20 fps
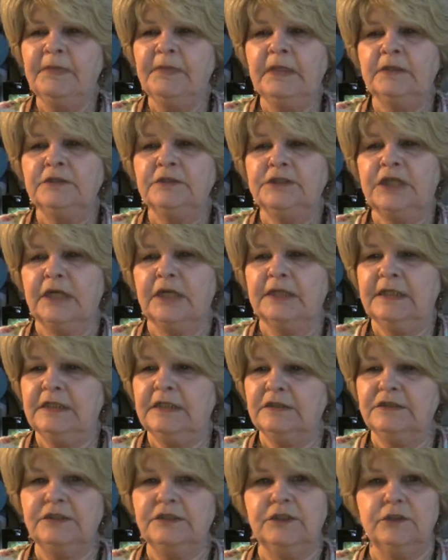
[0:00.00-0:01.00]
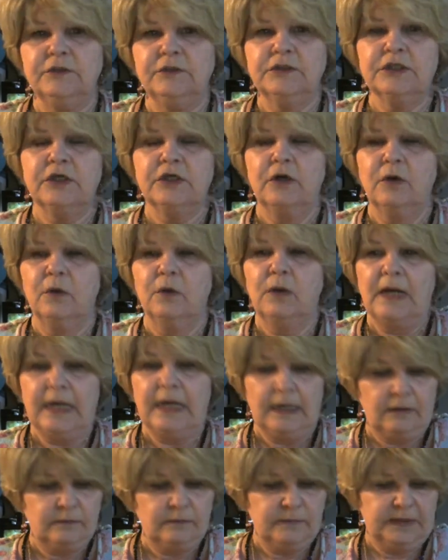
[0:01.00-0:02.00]
check his new show out,
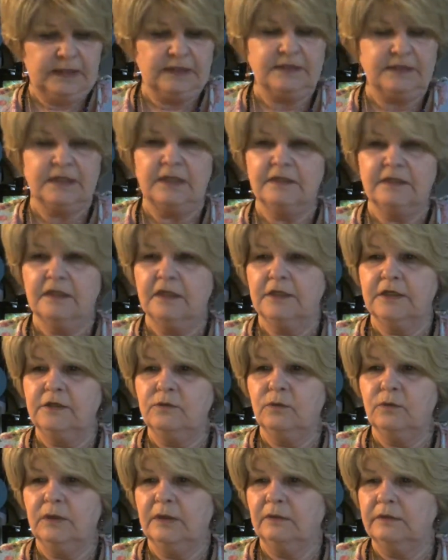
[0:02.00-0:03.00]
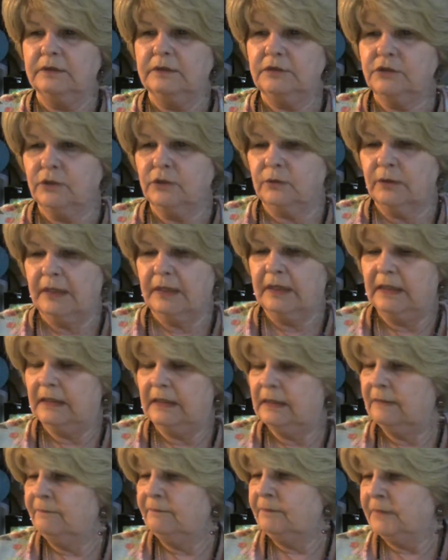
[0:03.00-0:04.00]
because I think you will enjoy it.
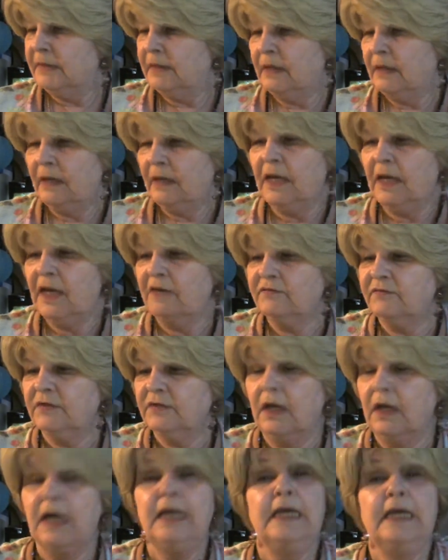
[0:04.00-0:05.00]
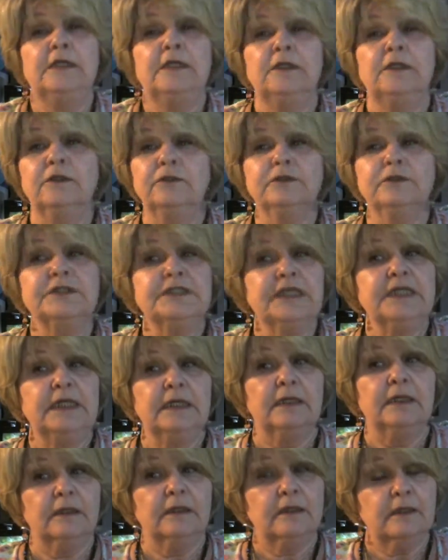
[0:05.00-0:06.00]
I have a lot, and Lucia
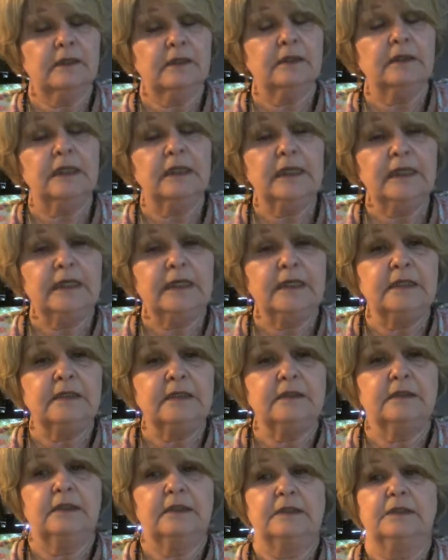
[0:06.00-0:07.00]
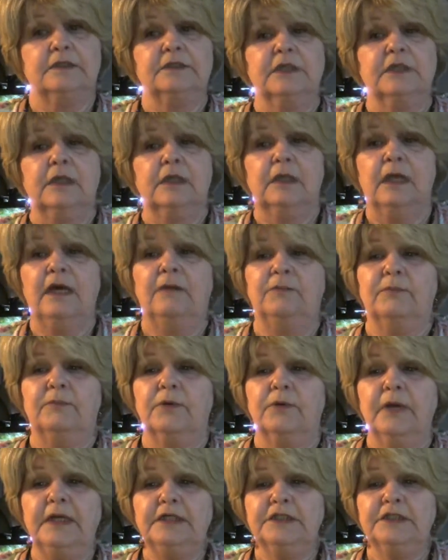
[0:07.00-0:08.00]
Lei, that this
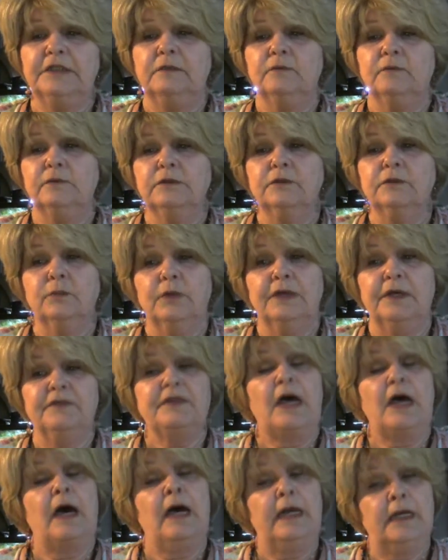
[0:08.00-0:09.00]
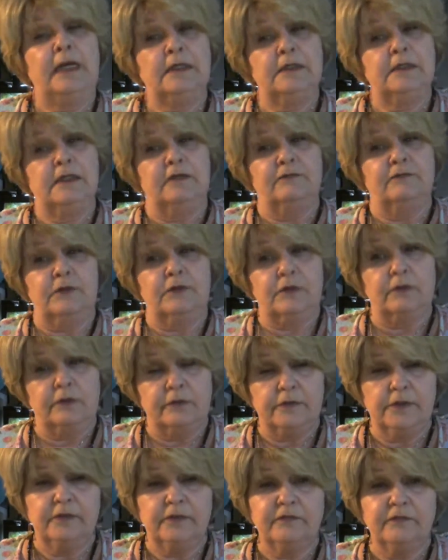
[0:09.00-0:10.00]
collaboration was with, I had never heard
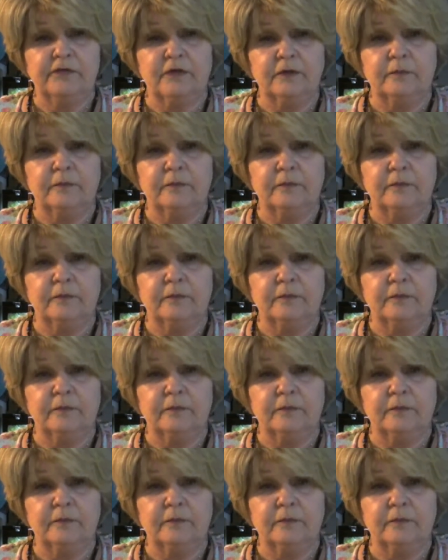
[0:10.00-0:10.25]
of her